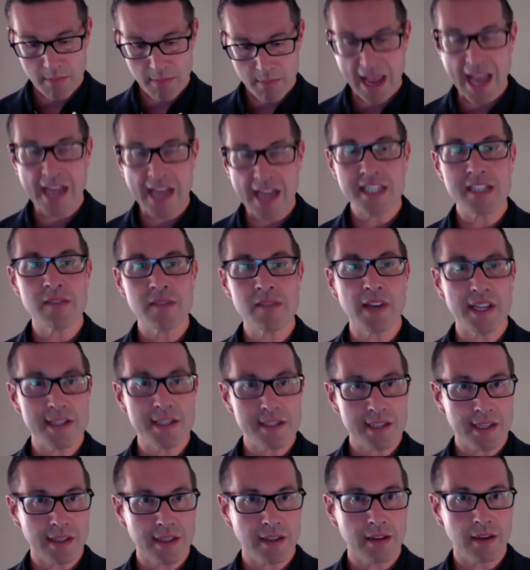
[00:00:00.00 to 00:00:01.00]

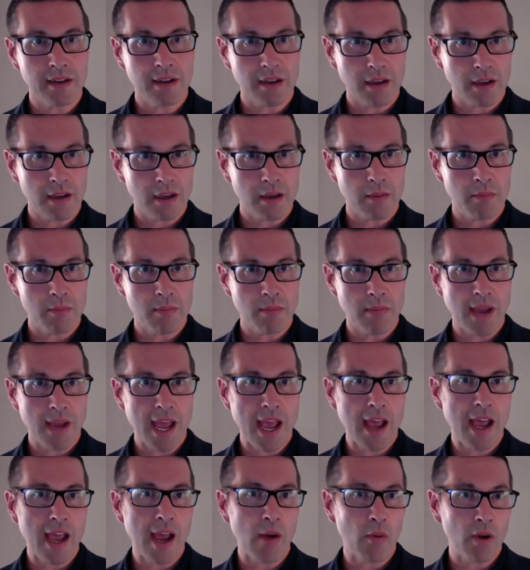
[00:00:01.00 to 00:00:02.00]
activating
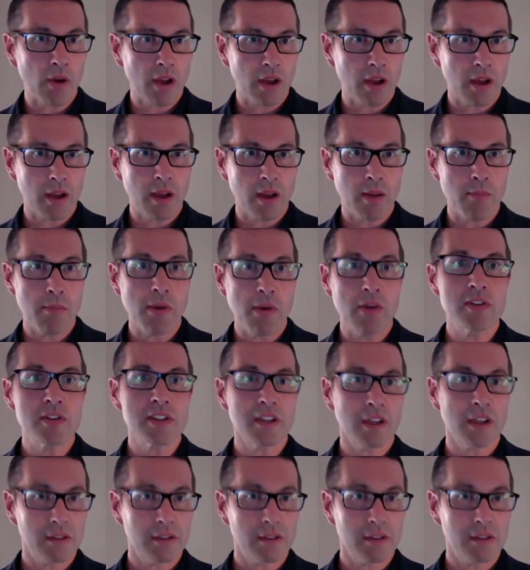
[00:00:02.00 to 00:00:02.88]
our motor